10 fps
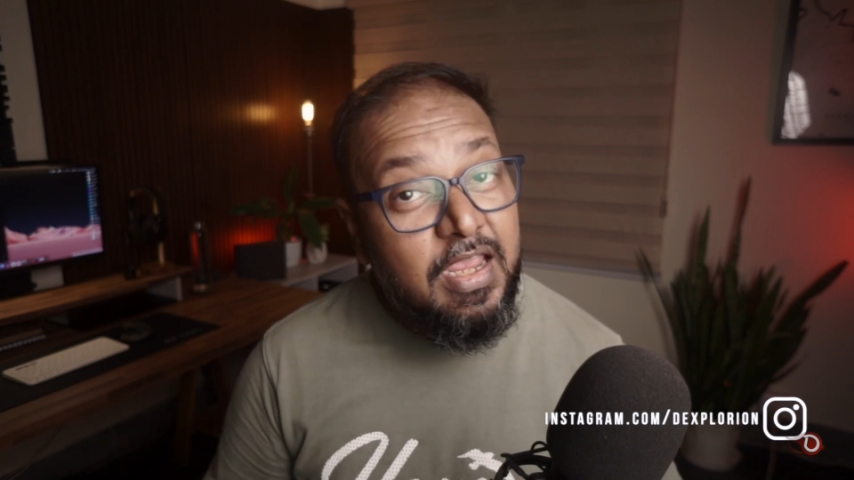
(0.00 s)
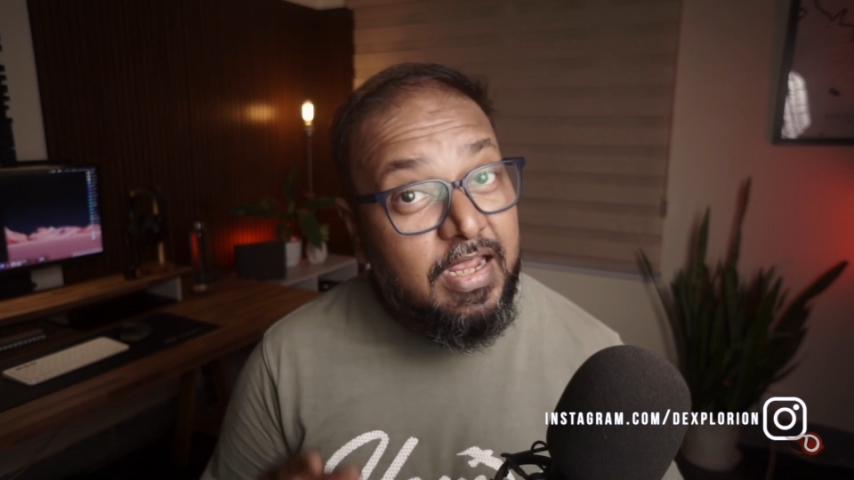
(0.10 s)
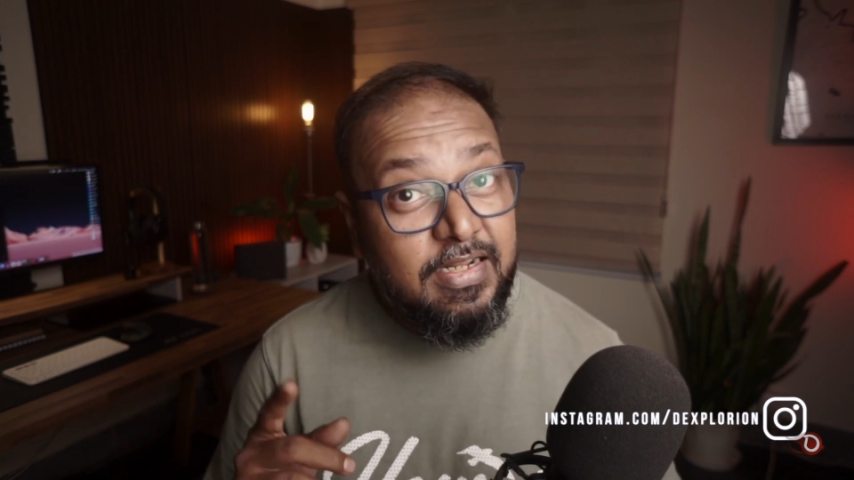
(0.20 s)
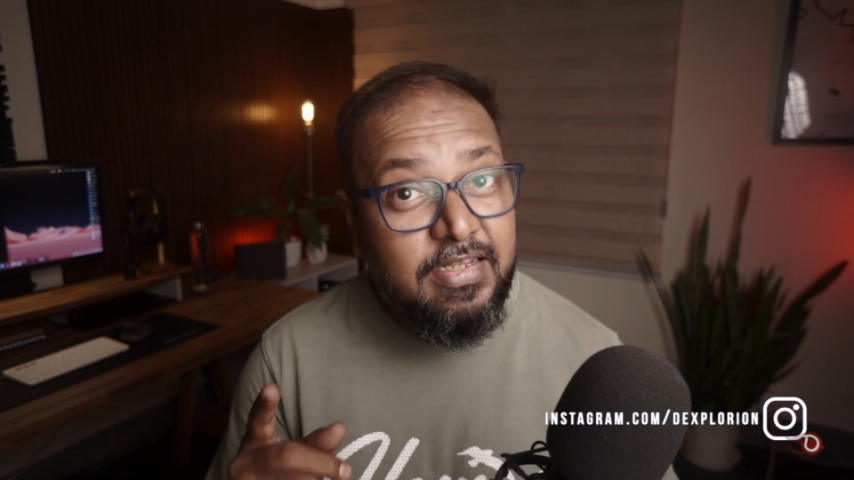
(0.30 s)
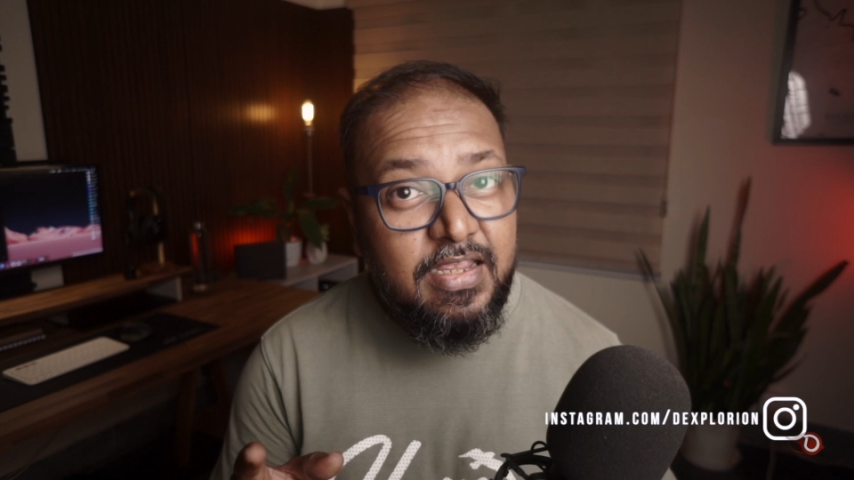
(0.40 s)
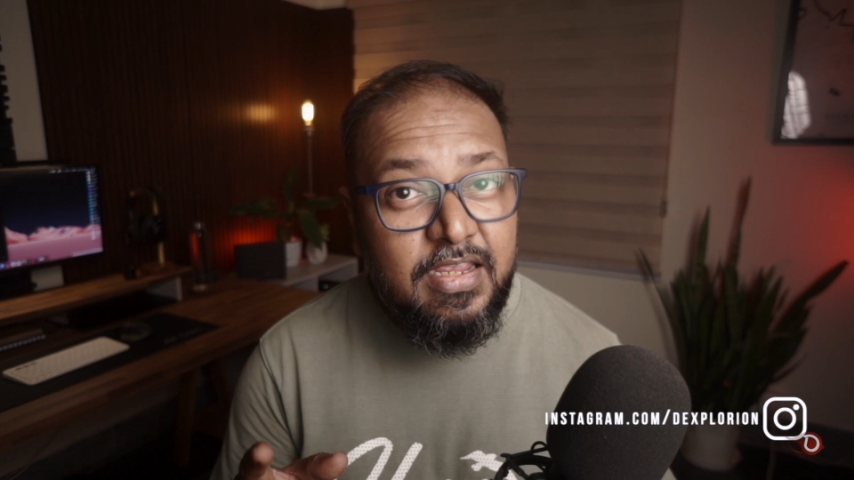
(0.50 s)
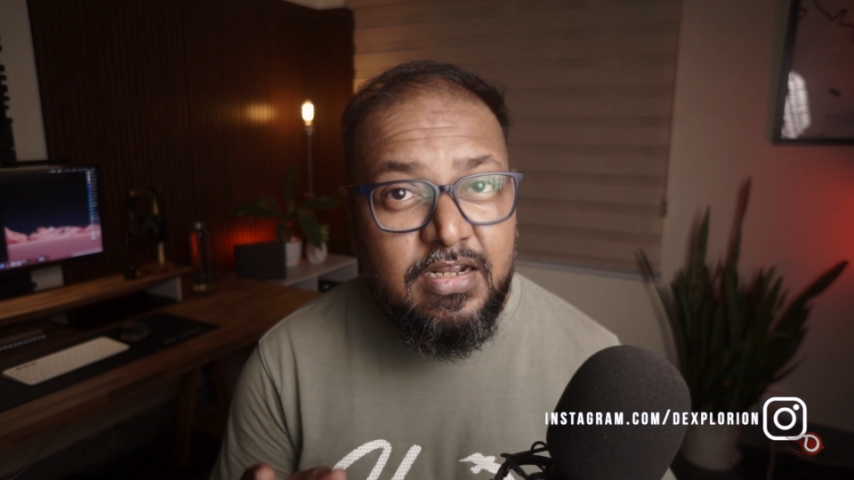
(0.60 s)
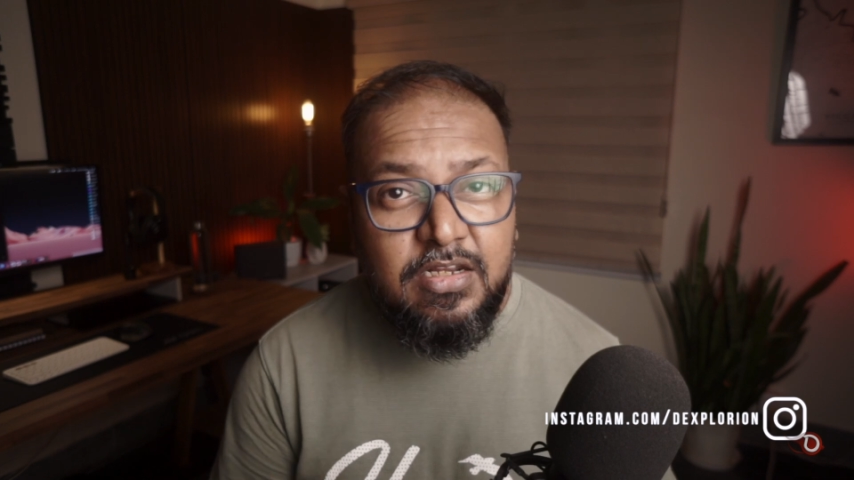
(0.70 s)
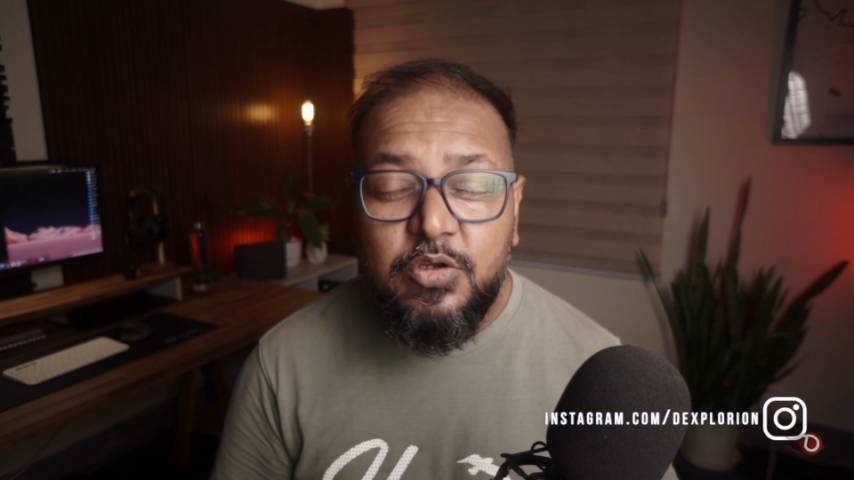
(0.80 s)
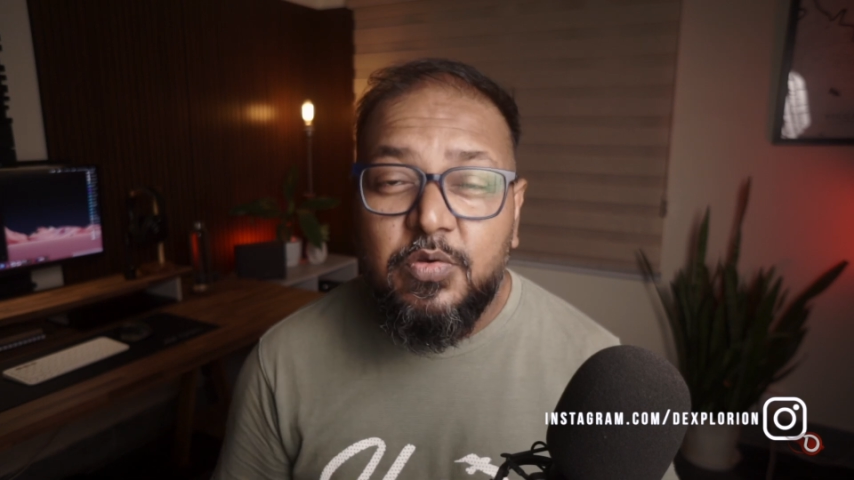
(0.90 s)
and at the
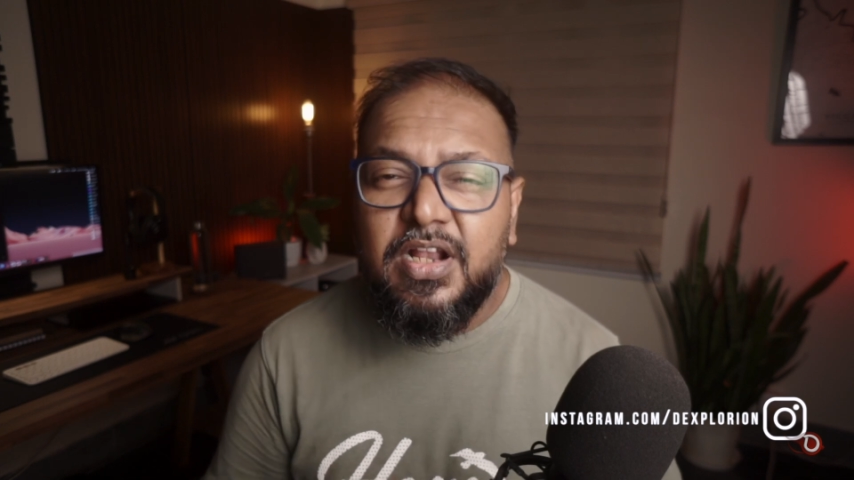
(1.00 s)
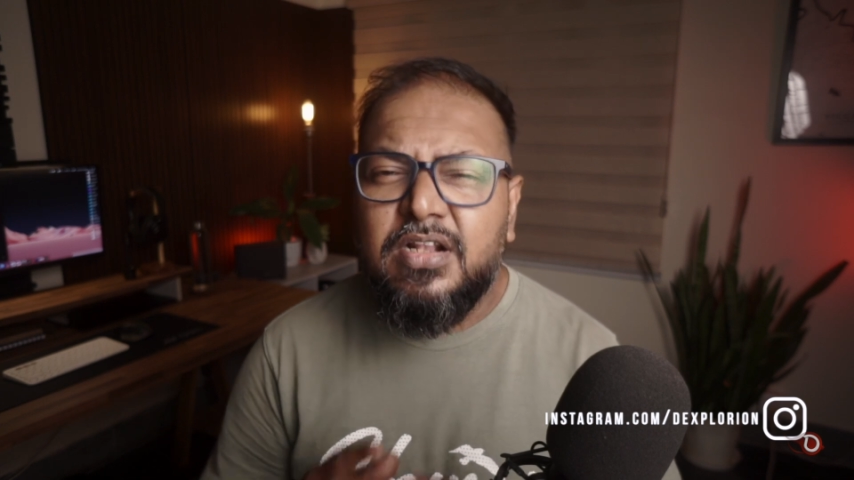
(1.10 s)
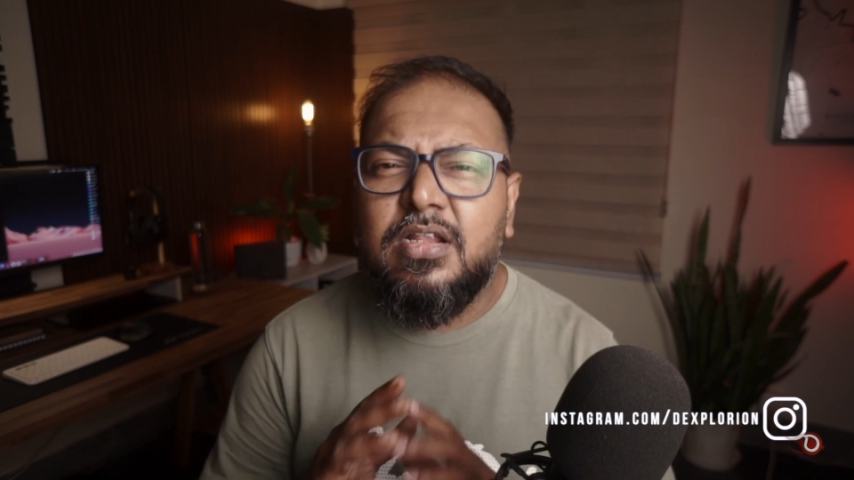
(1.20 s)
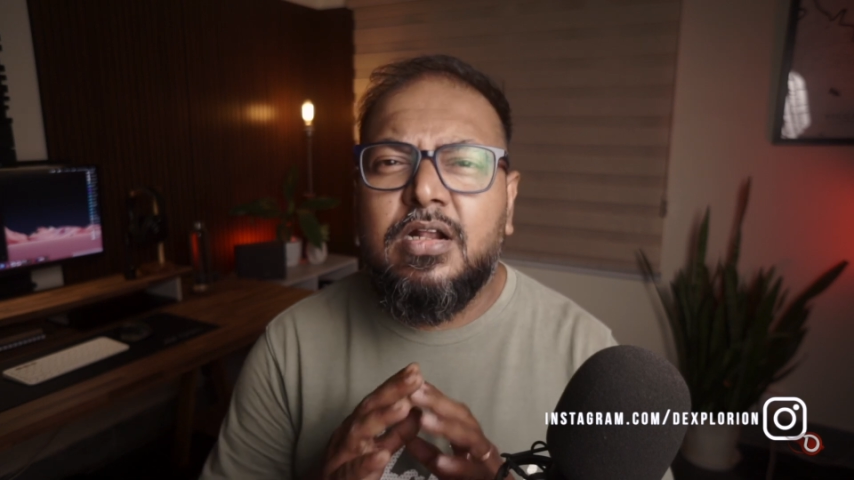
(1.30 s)
end you can